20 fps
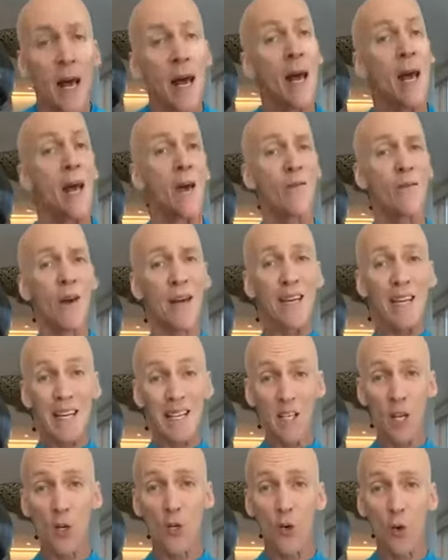If I need
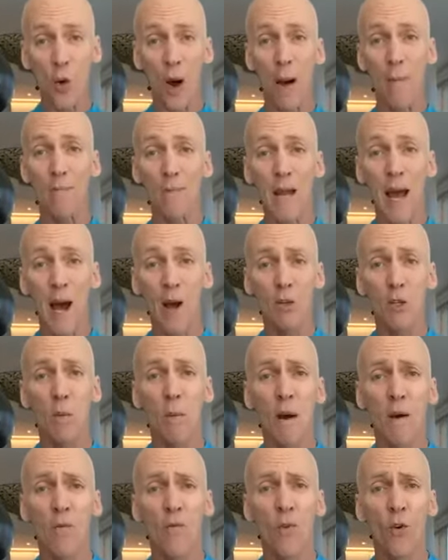to drop down to
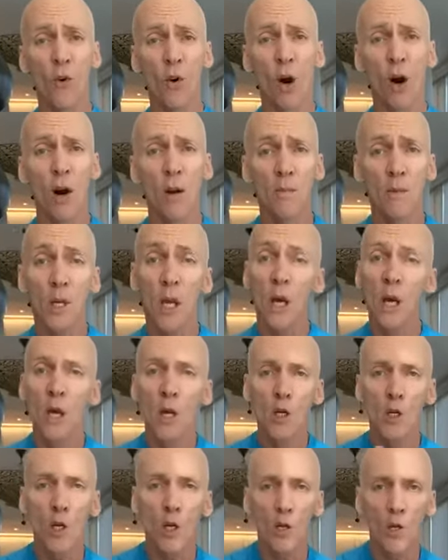my forearms,
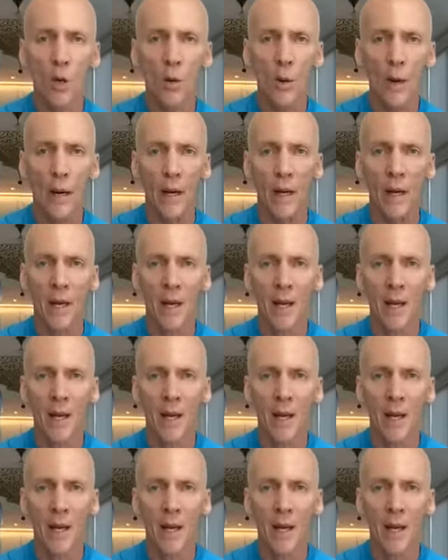you do it.